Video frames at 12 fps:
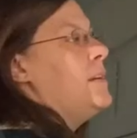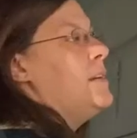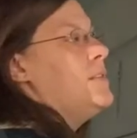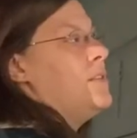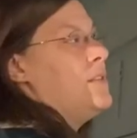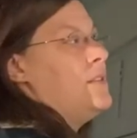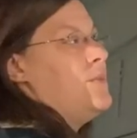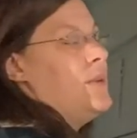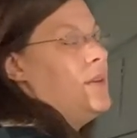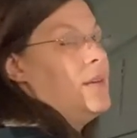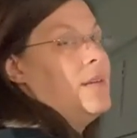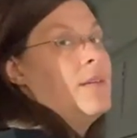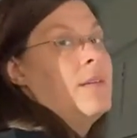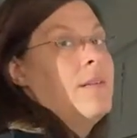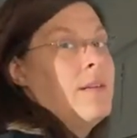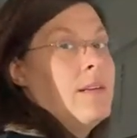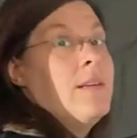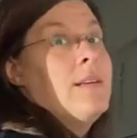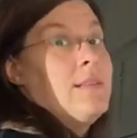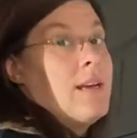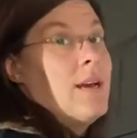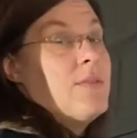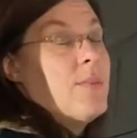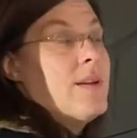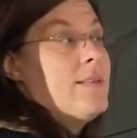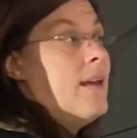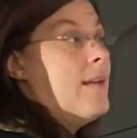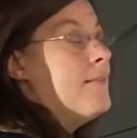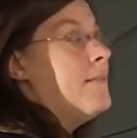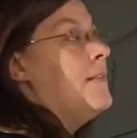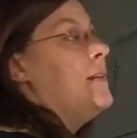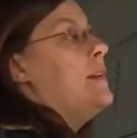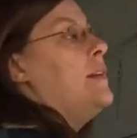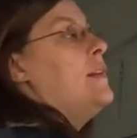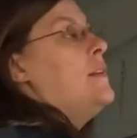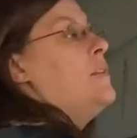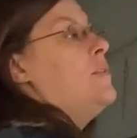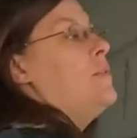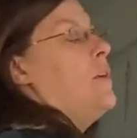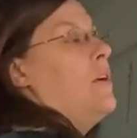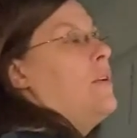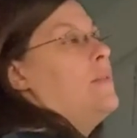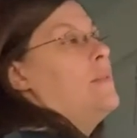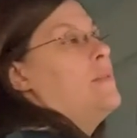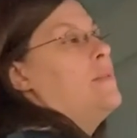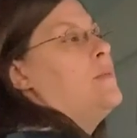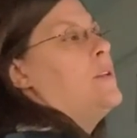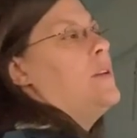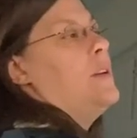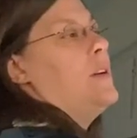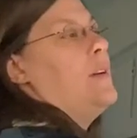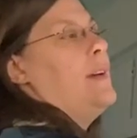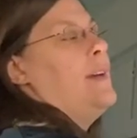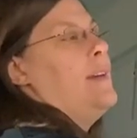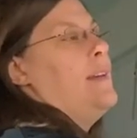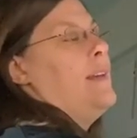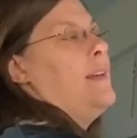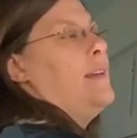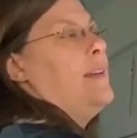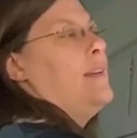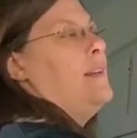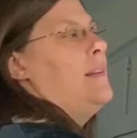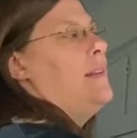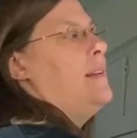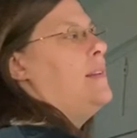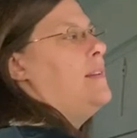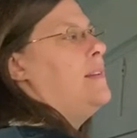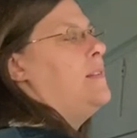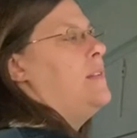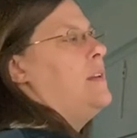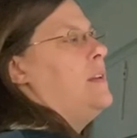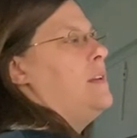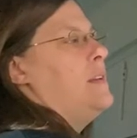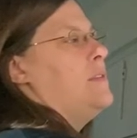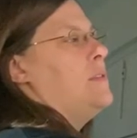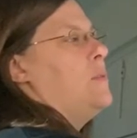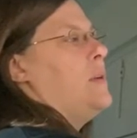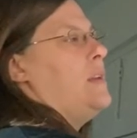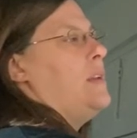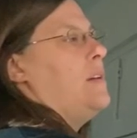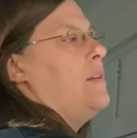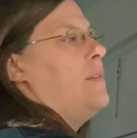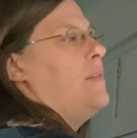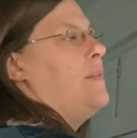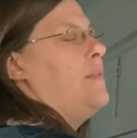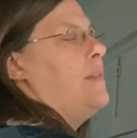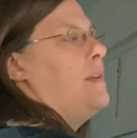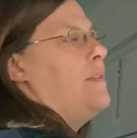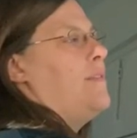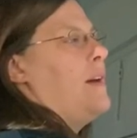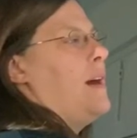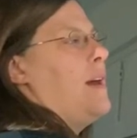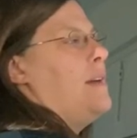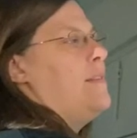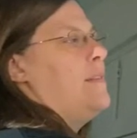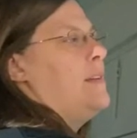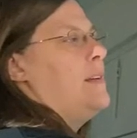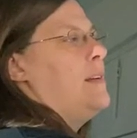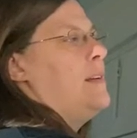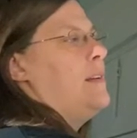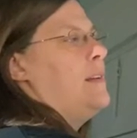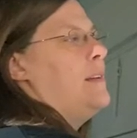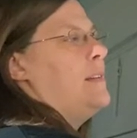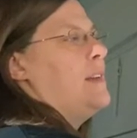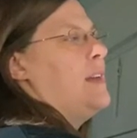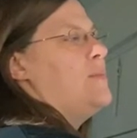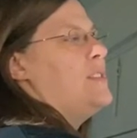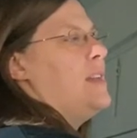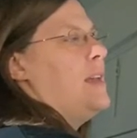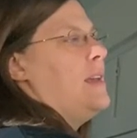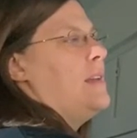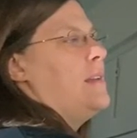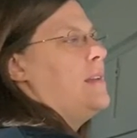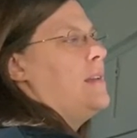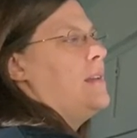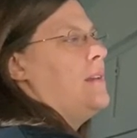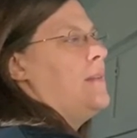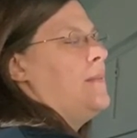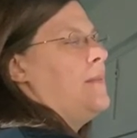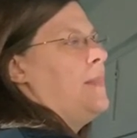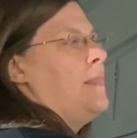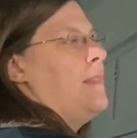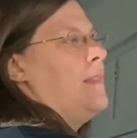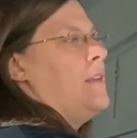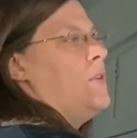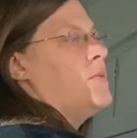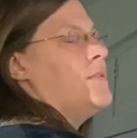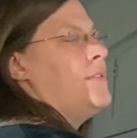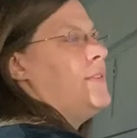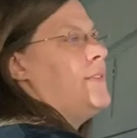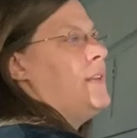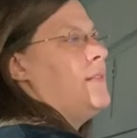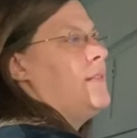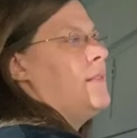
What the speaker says: is going to be times by 10. So we're going to go ahead and, so we know that 5 times 10 equals 50.